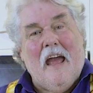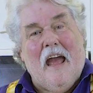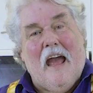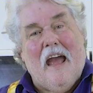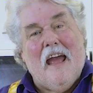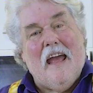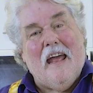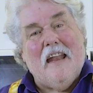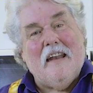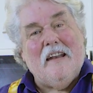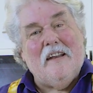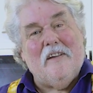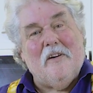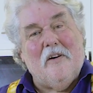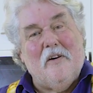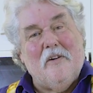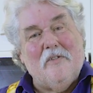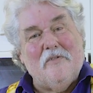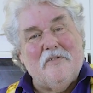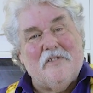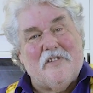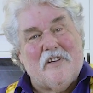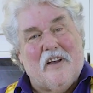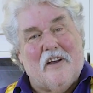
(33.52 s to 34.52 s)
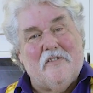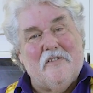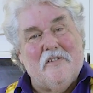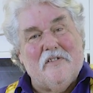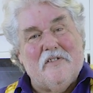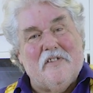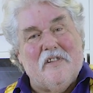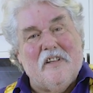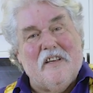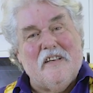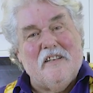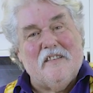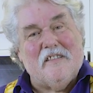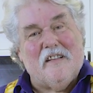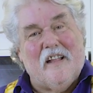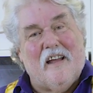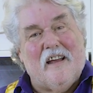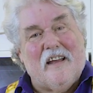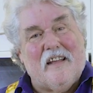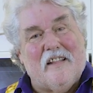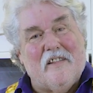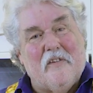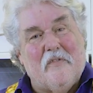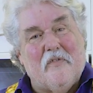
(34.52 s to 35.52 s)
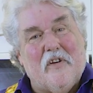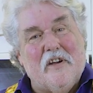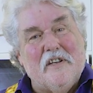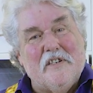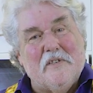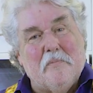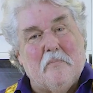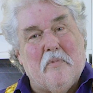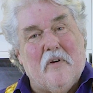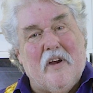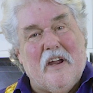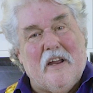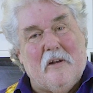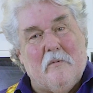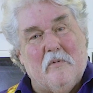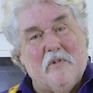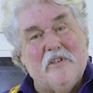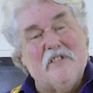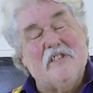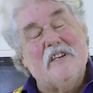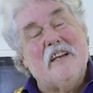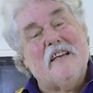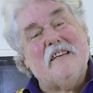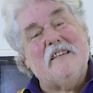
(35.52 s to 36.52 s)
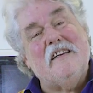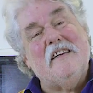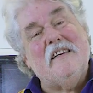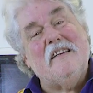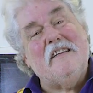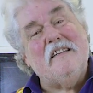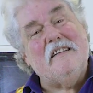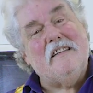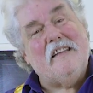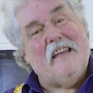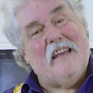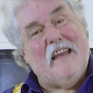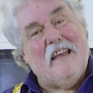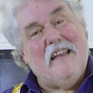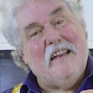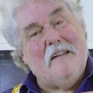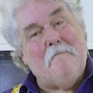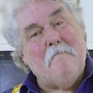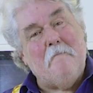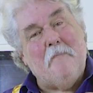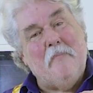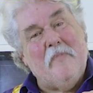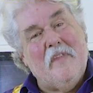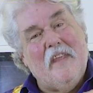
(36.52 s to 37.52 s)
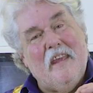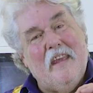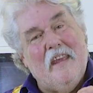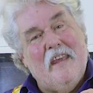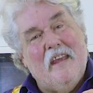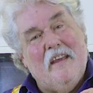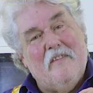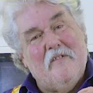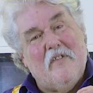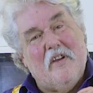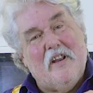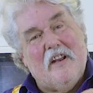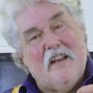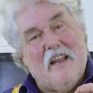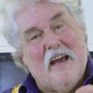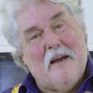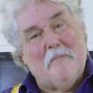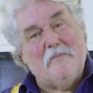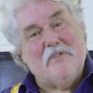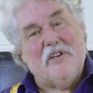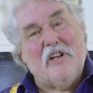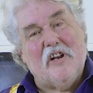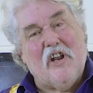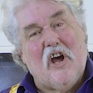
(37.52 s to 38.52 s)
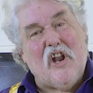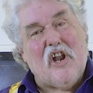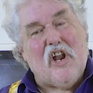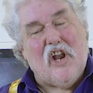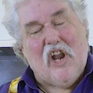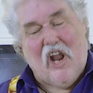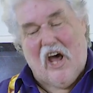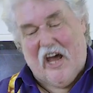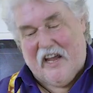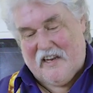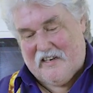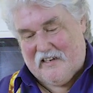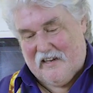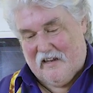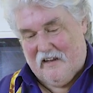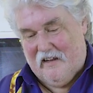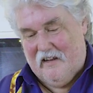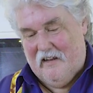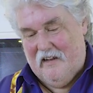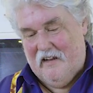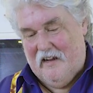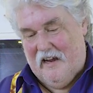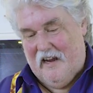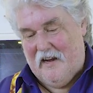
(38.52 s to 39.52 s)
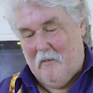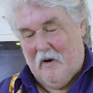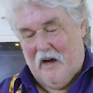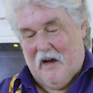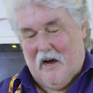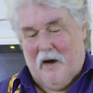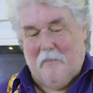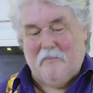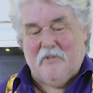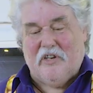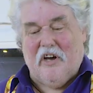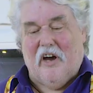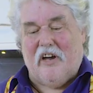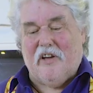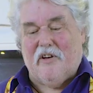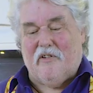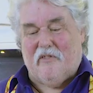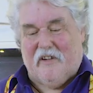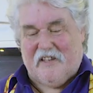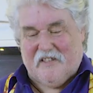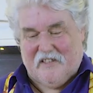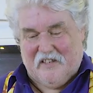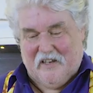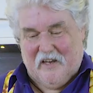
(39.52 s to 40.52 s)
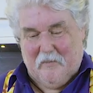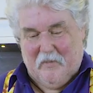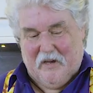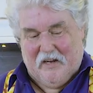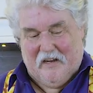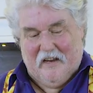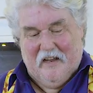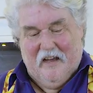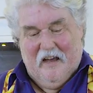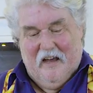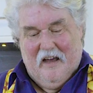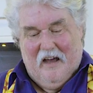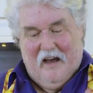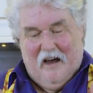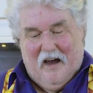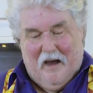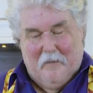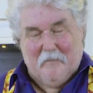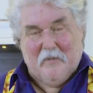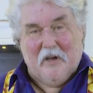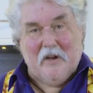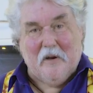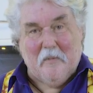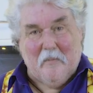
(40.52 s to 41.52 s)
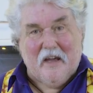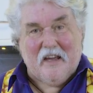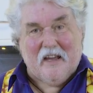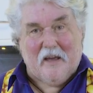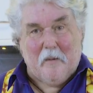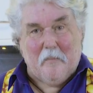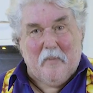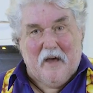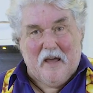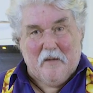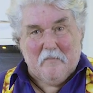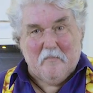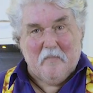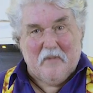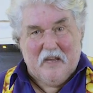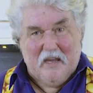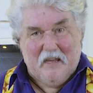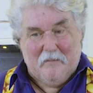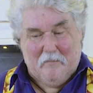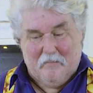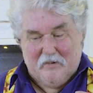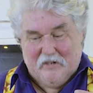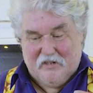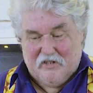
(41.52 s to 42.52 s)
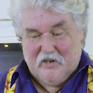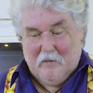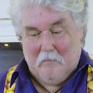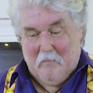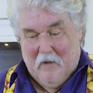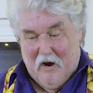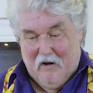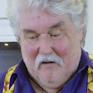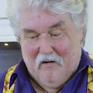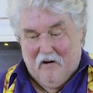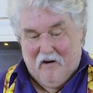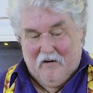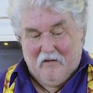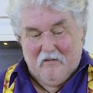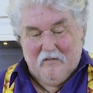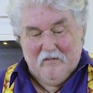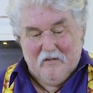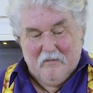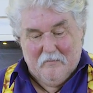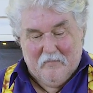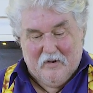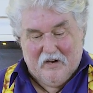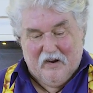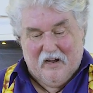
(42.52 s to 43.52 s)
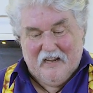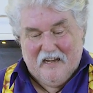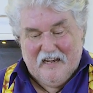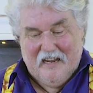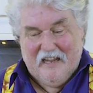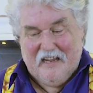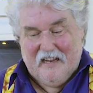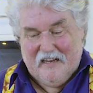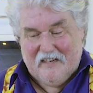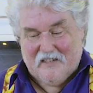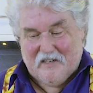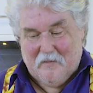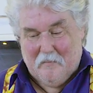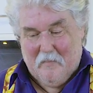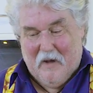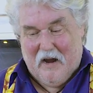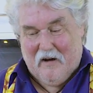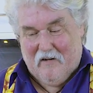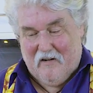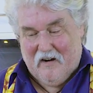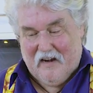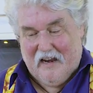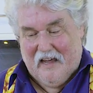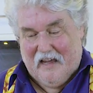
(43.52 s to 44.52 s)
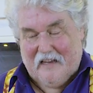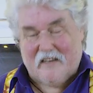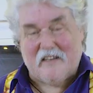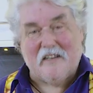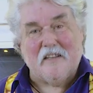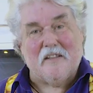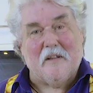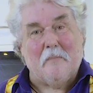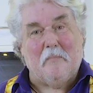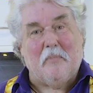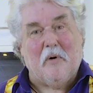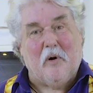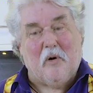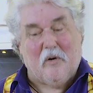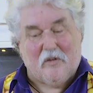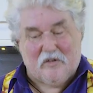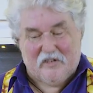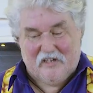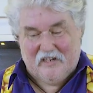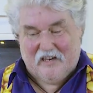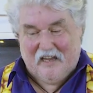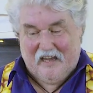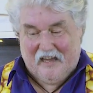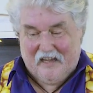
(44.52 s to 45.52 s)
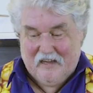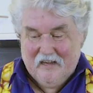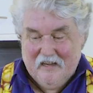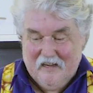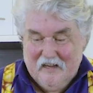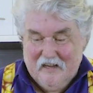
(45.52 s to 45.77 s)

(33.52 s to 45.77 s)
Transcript: And also things like the French bread, which actually in Vietnam's a lot lighter. Anyway, I'm digressing a bit. I'm going to make a banh mi tomorrow, but I need to marinate the pork today.